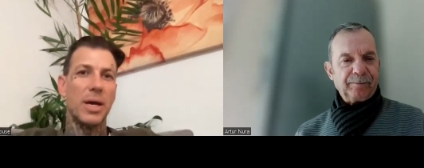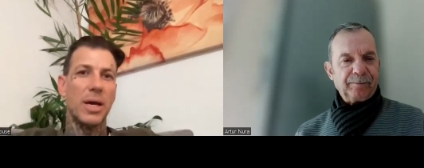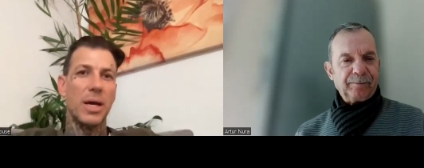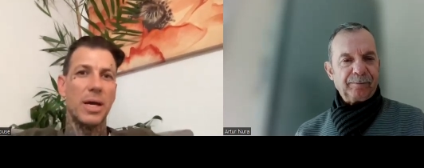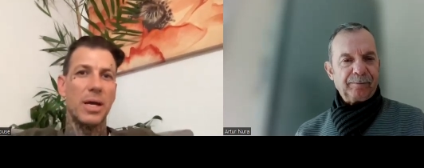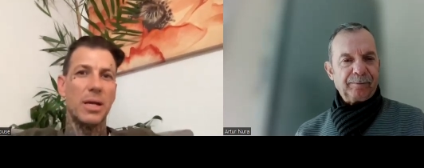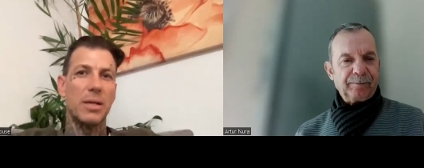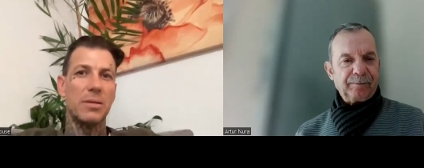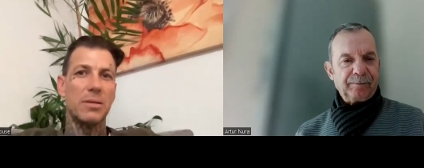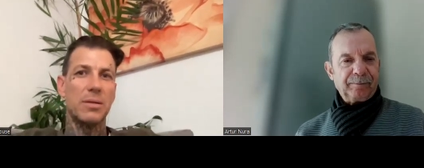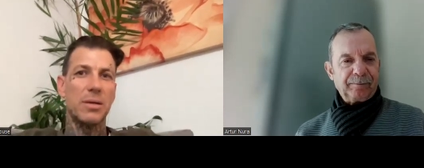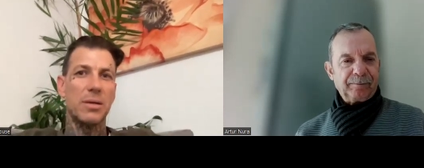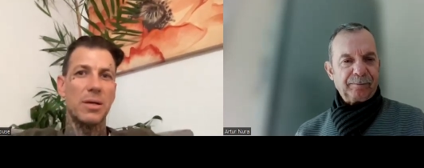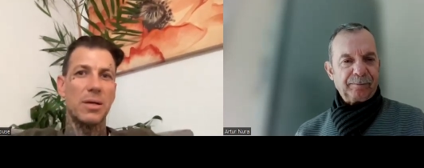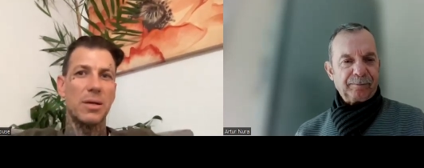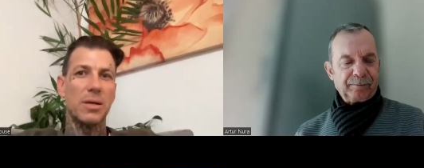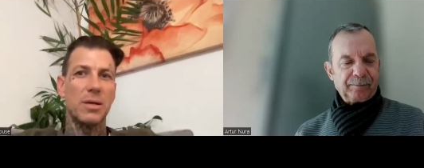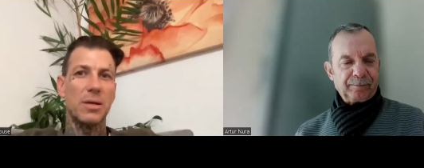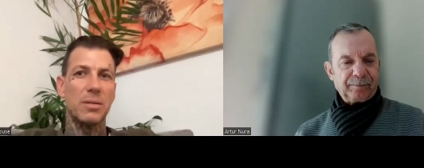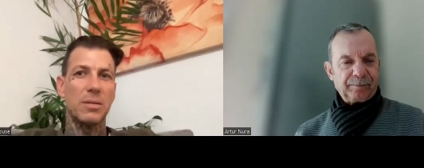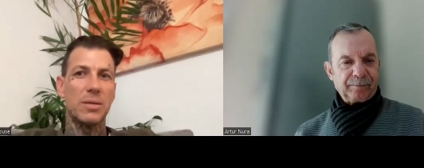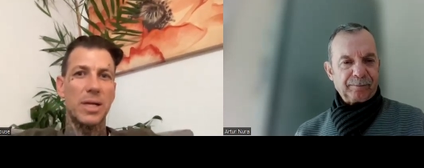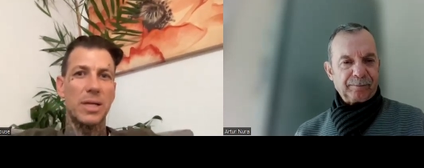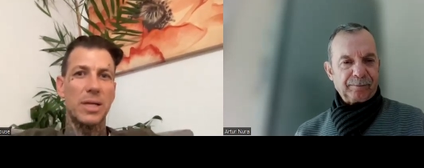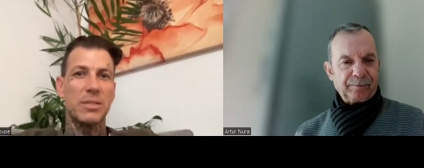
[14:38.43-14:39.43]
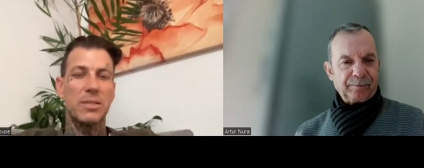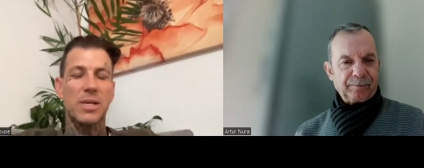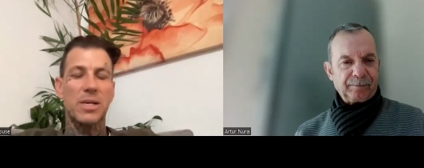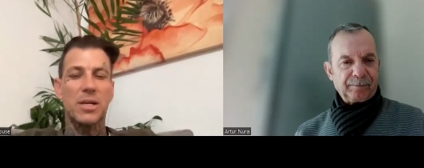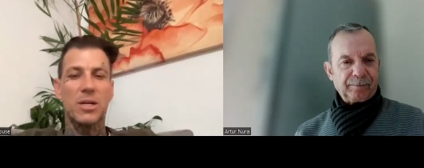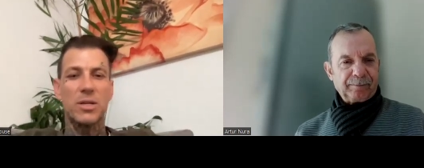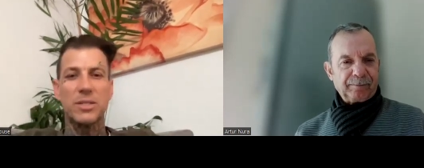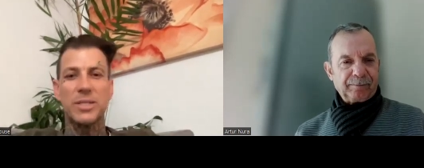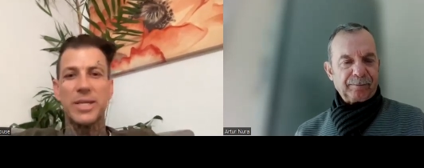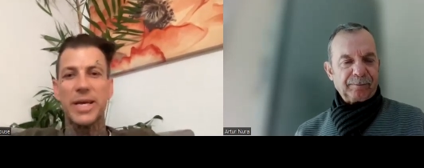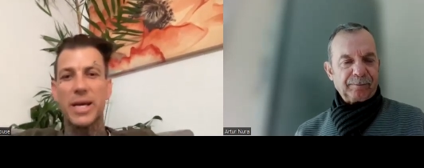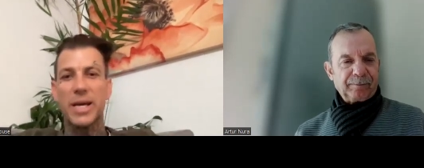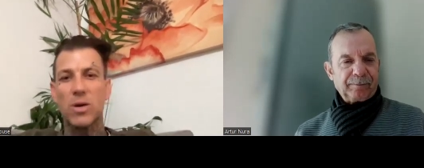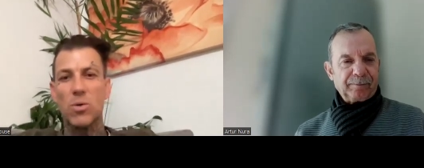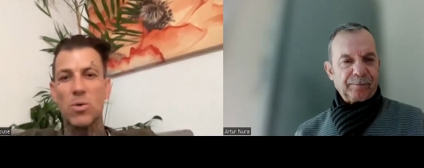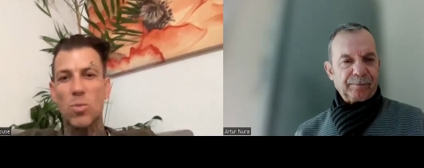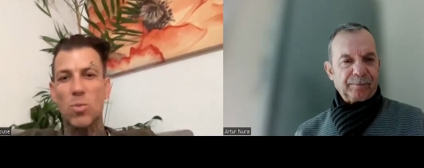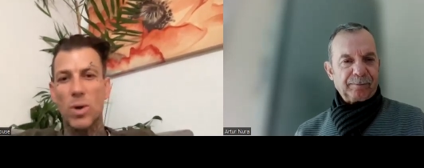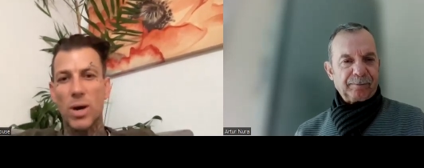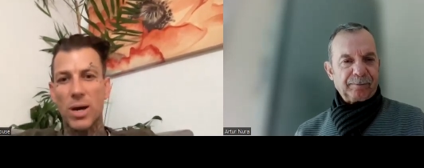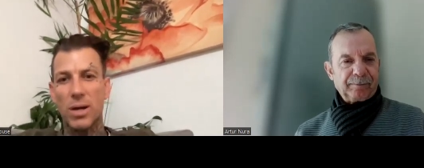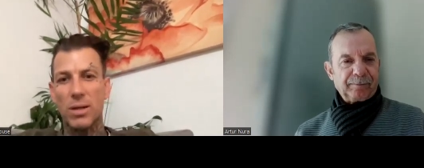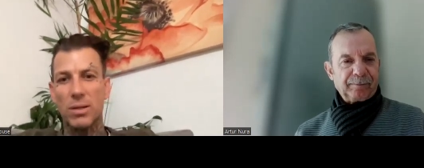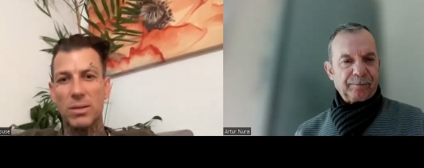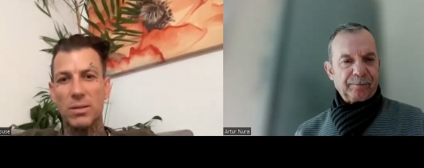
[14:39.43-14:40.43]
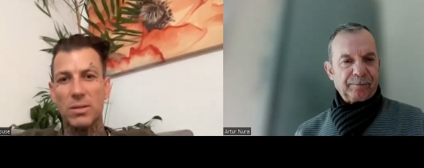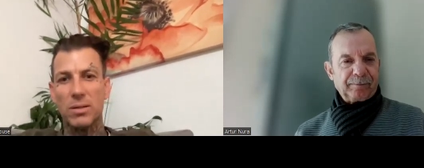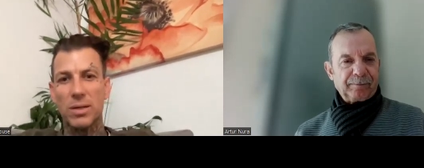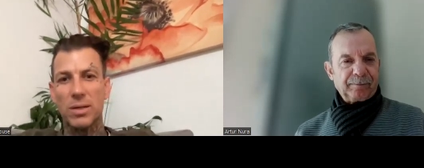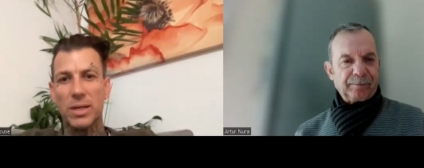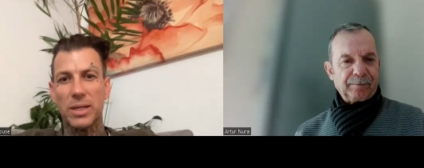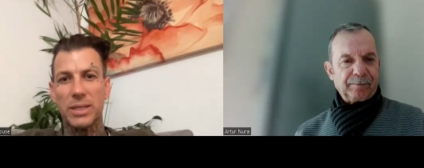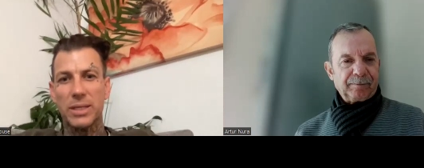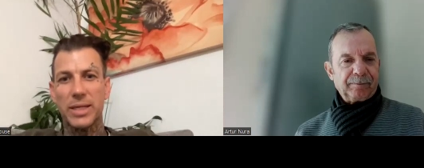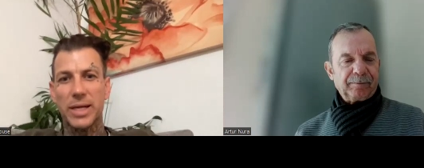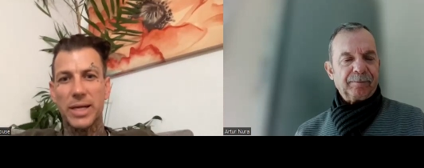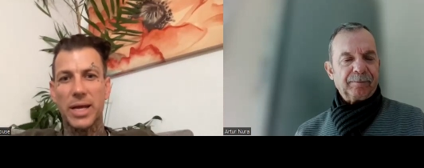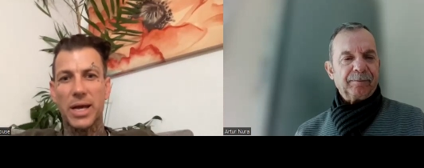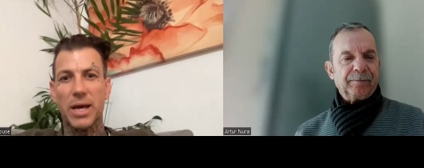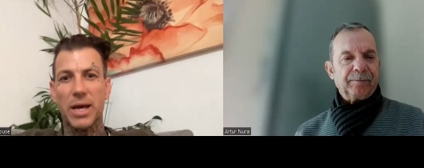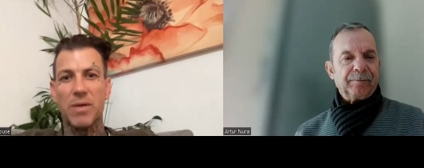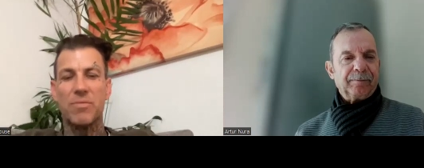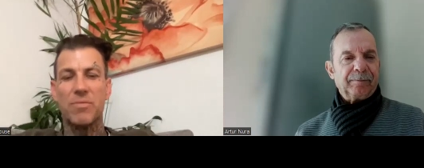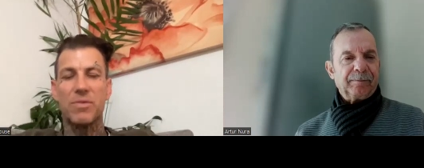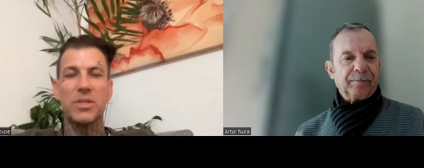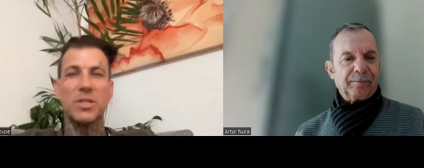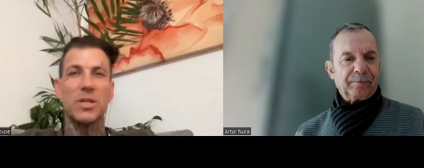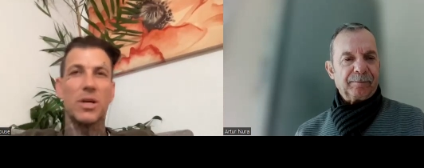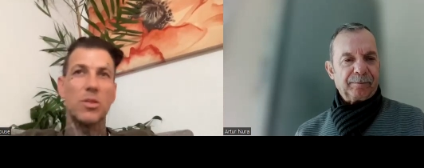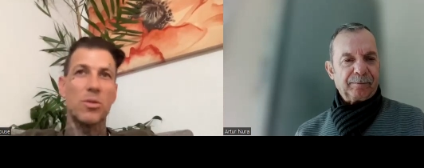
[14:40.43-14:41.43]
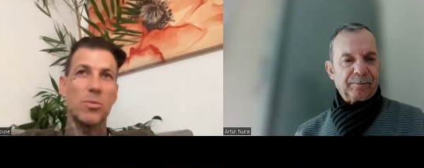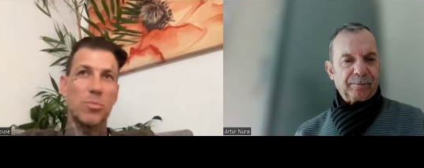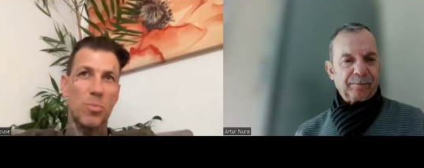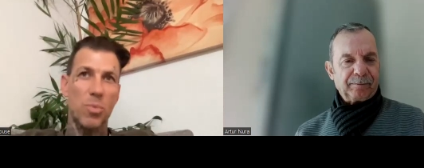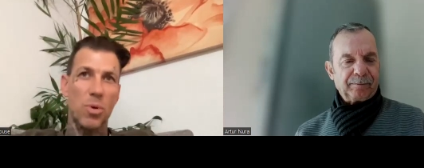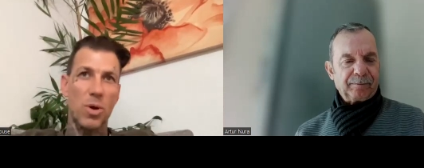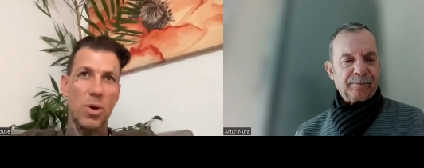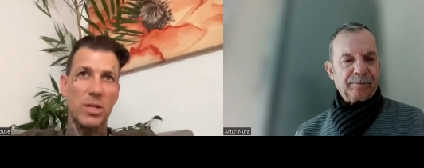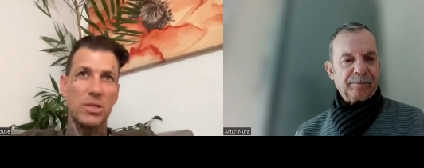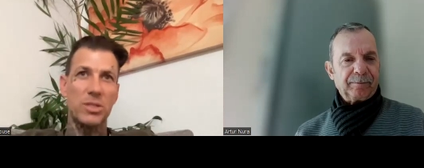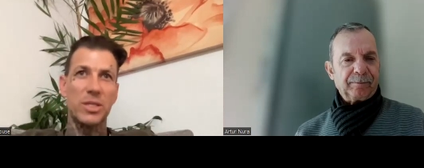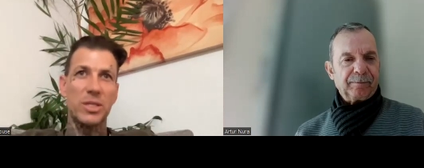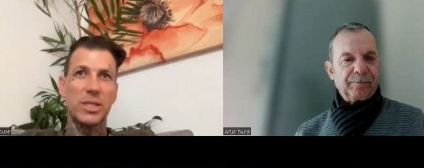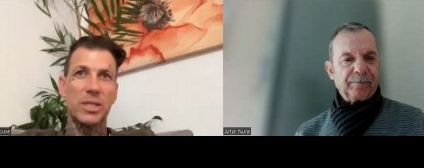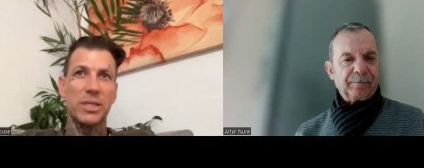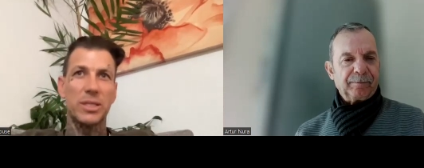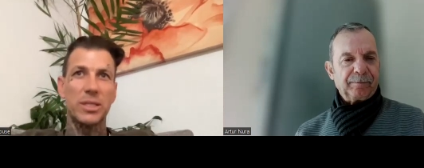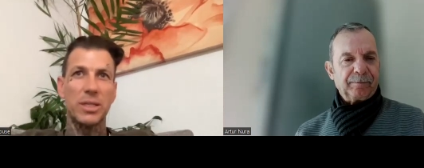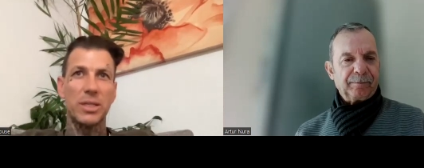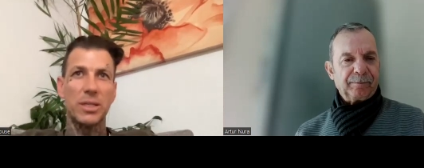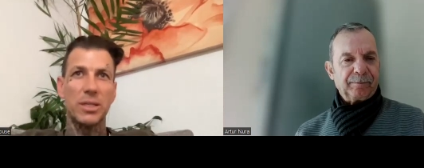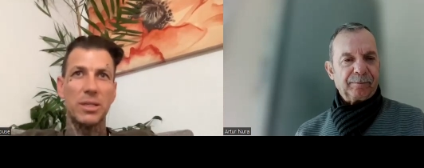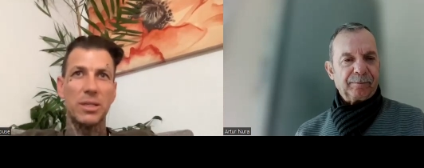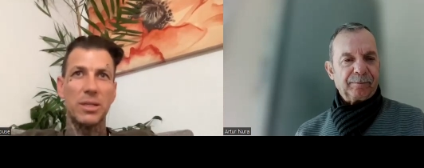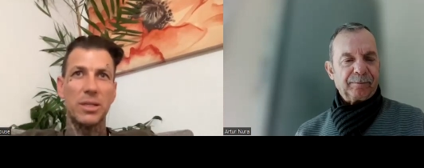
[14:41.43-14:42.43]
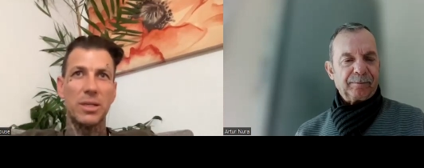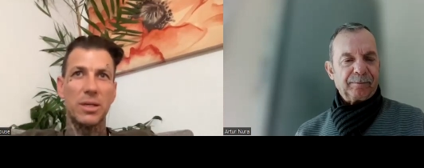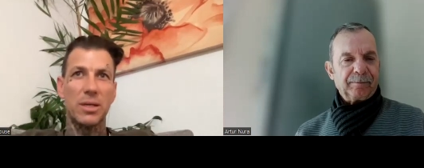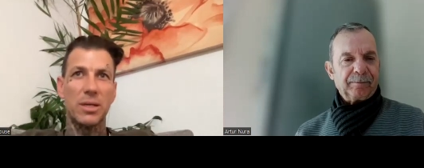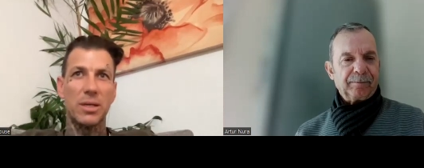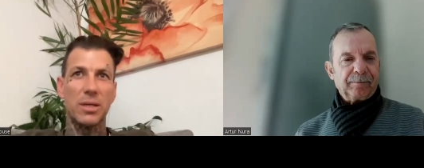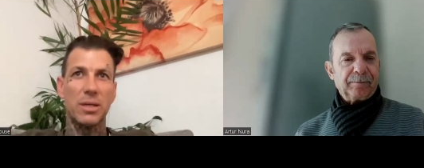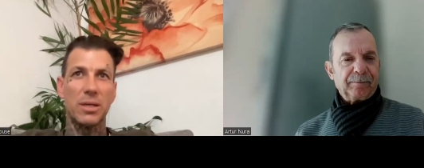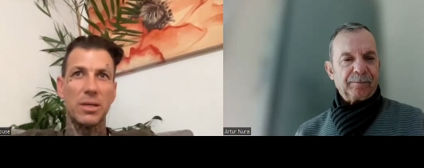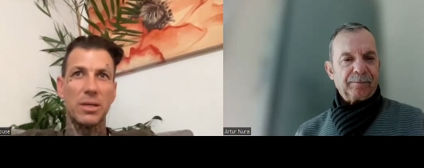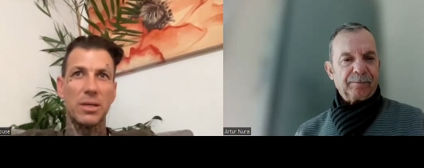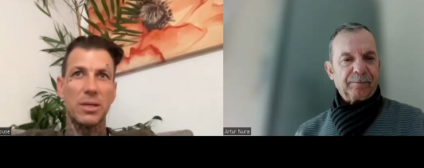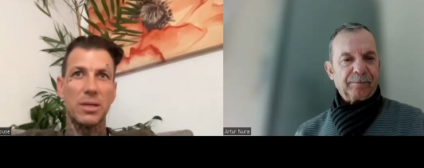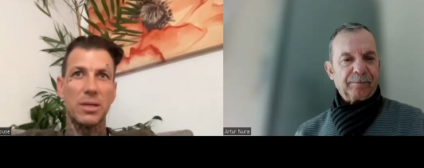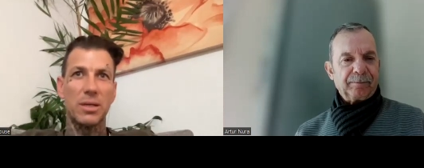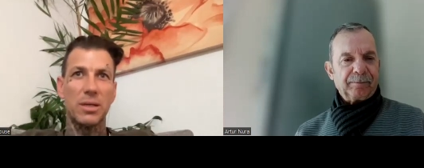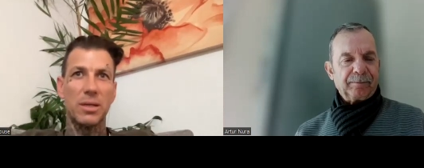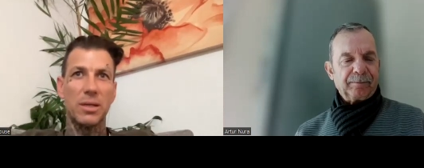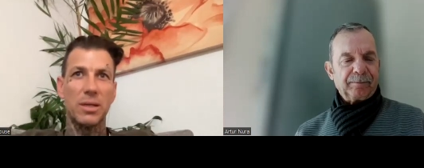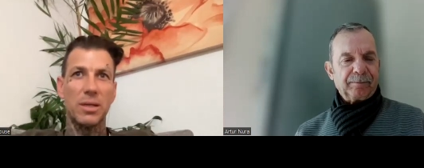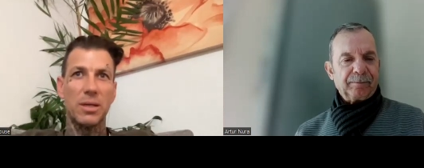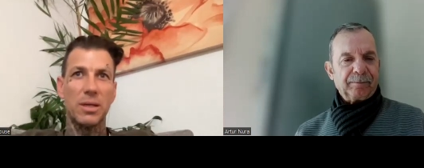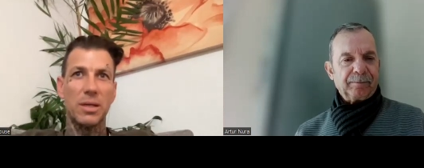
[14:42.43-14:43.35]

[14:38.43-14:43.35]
Speaker 1: And uh, that's gonna take a while, and then I have another project in uh,